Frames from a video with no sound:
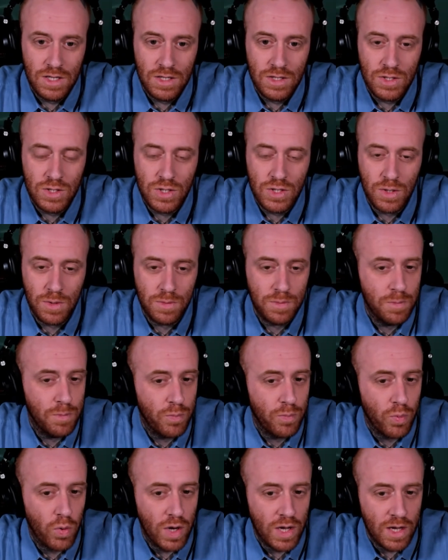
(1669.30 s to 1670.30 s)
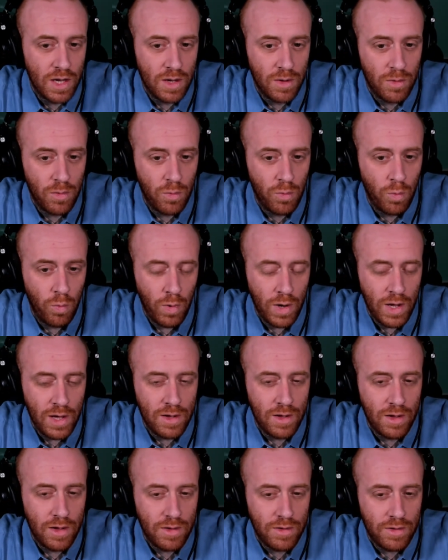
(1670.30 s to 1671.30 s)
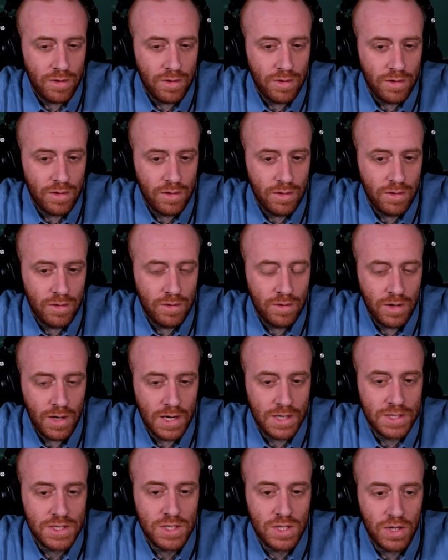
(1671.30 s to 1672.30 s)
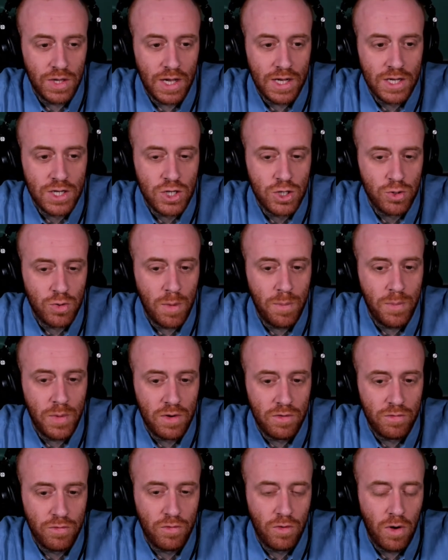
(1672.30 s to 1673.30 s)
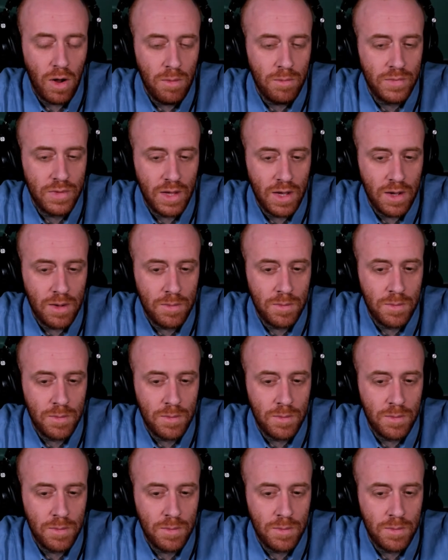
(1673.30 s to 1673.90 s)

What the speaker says: to bring it with. It's to like strip it from them.